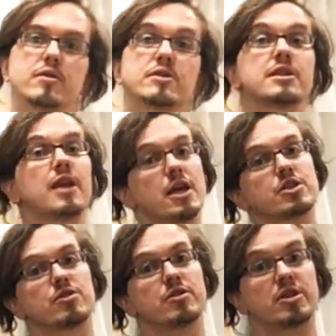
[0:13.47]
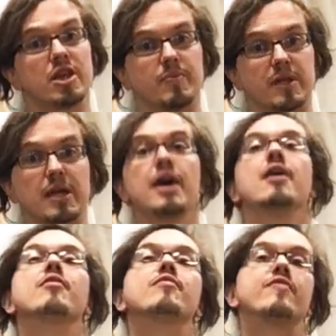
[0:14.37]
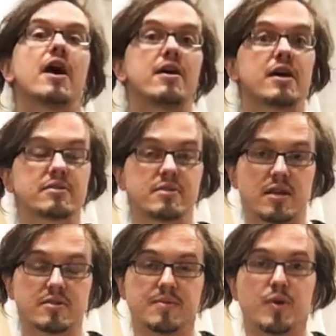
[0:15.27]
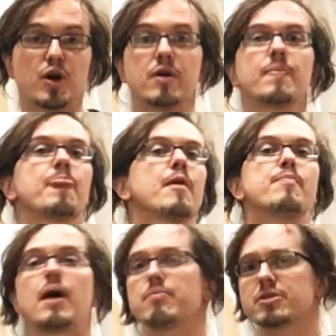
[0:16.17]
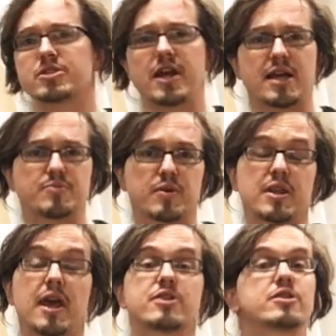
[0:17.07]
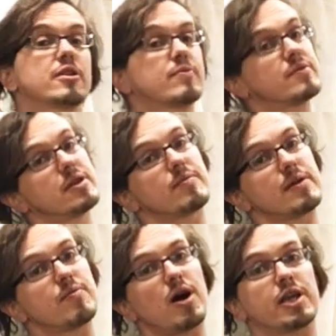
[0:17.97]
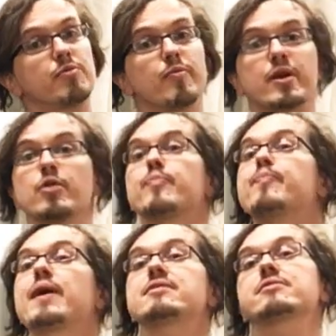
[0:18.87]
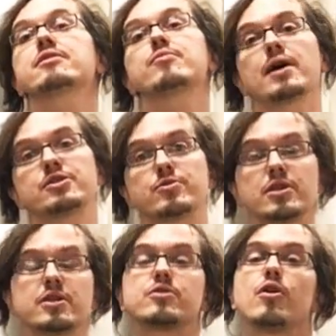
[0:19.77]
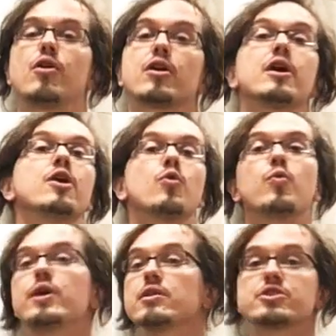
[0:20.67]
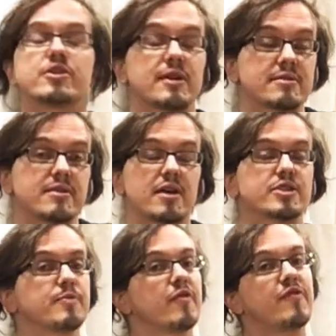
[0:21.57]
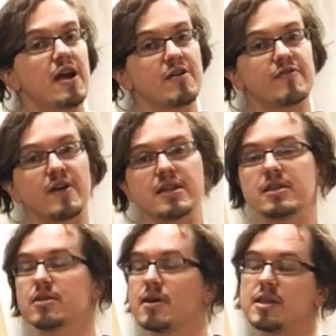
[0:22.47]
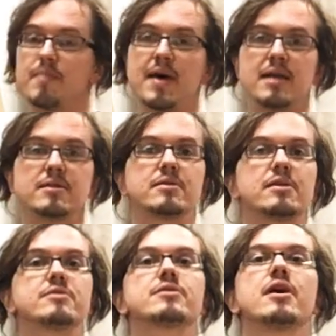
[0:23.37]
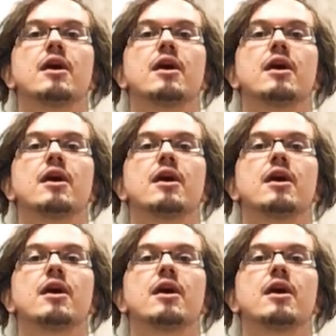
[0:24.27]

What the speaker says: It's Lakeshore and Kipling. Very accessible, public transportation. The Red Rocket will bring you basically right to the door. Wheelchair accessible, very friendly, great amenities.